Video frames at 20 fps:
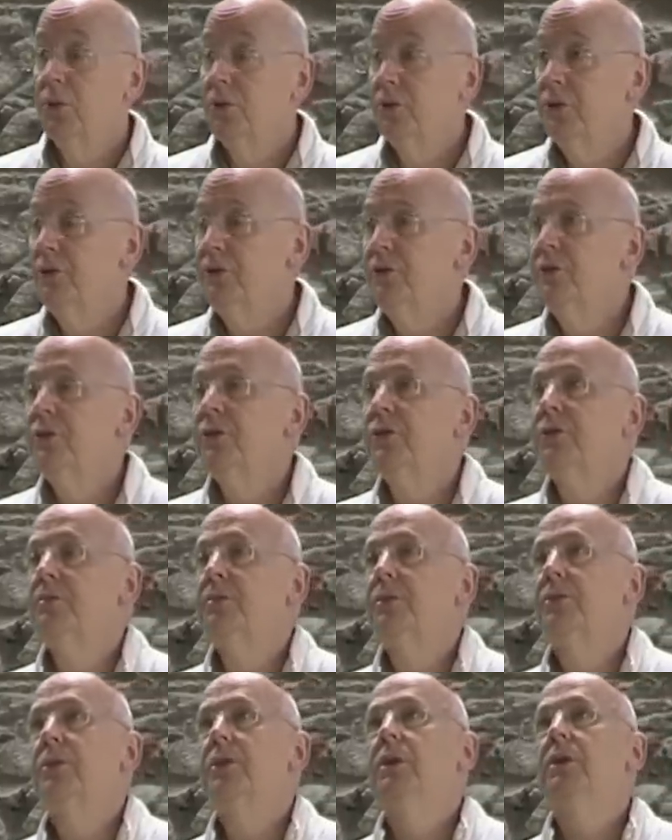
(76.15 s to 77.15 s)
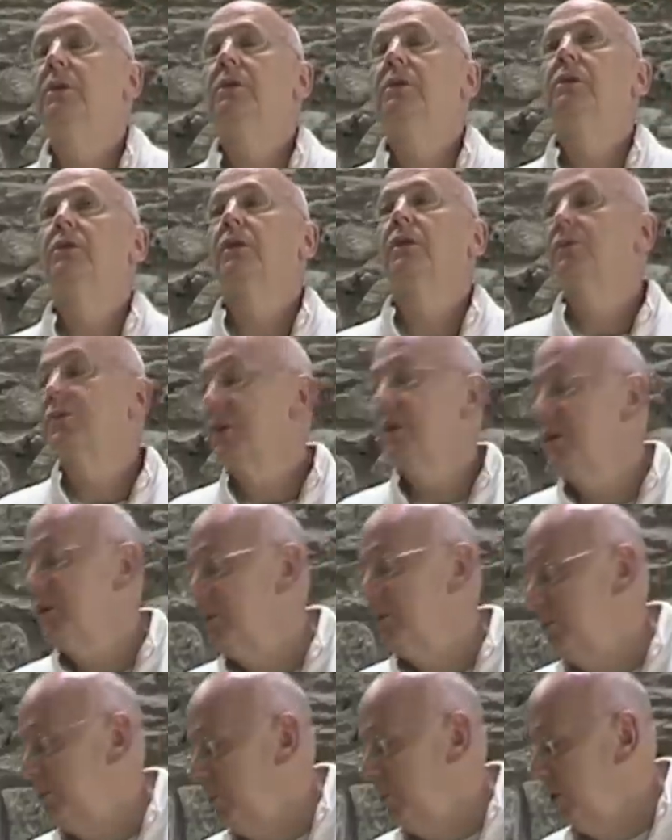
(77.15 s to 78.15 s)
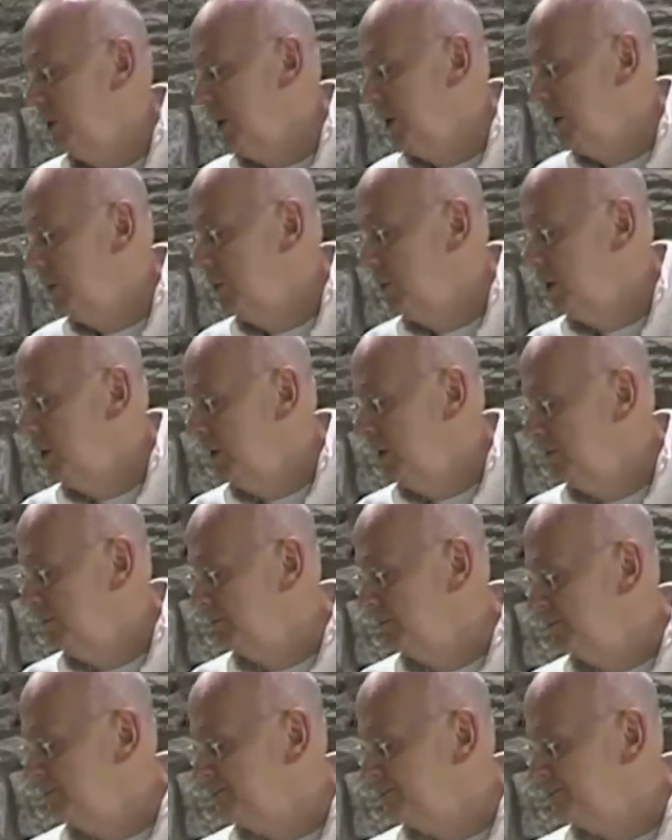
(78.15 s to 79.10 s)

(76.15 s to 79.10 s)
all the difference between how we